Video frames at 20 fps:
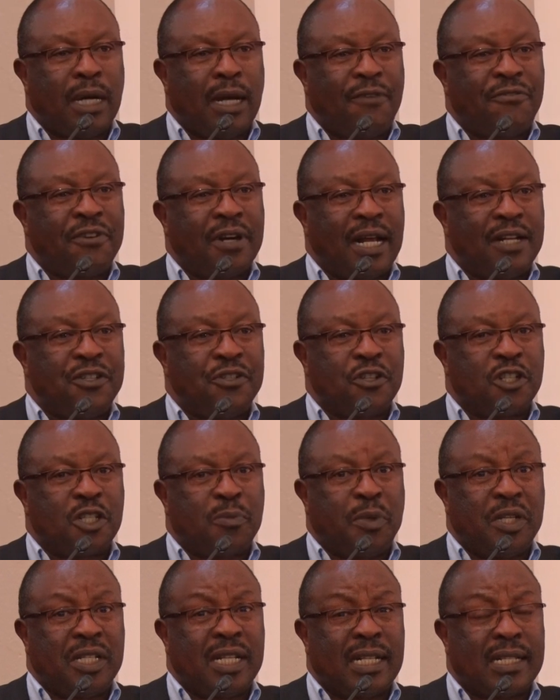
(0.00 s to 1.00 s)
African
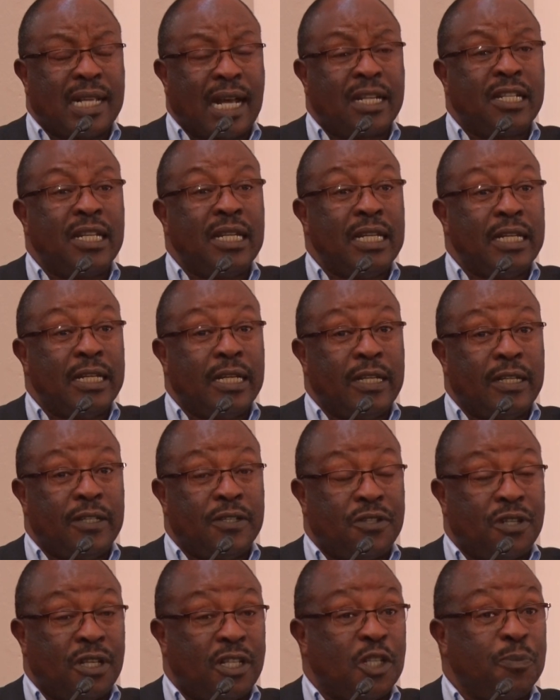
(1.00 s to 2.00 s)
jurisprudence actually
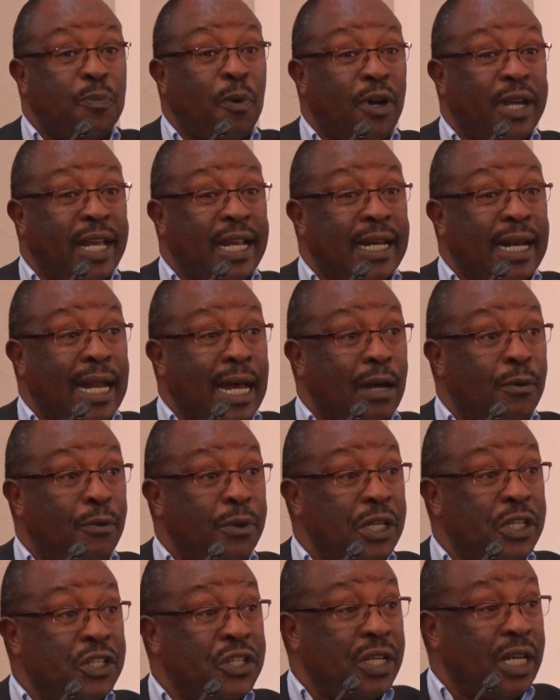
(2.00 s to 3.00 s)
is spoken
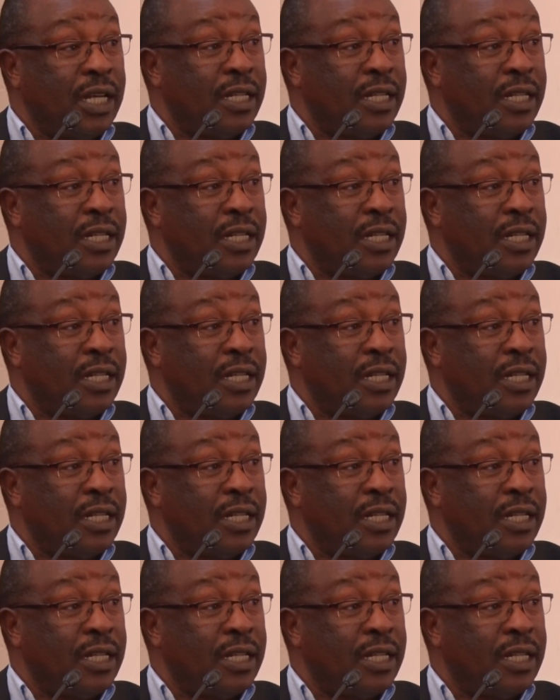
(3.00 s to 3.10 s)
language.